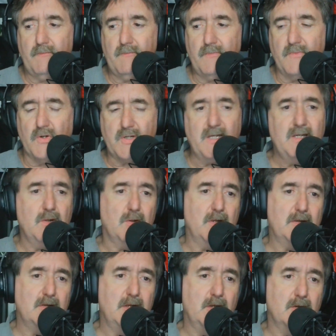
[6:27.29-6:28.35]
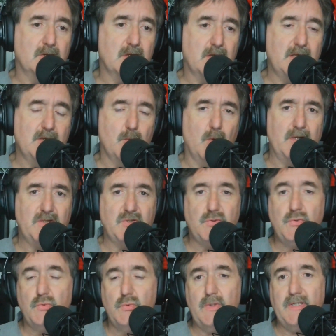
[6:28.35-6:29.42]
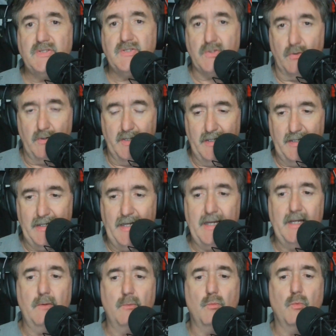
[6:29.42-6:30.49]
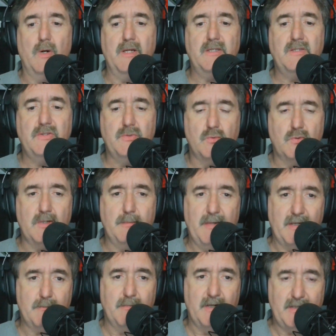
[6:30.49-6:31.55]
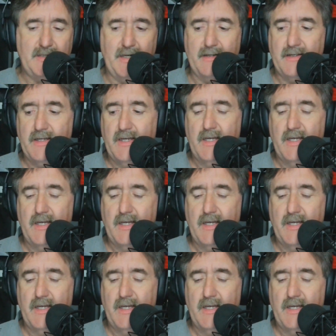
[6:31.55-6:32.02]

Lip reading: look into it, look into what you enjoy and what you can make money at.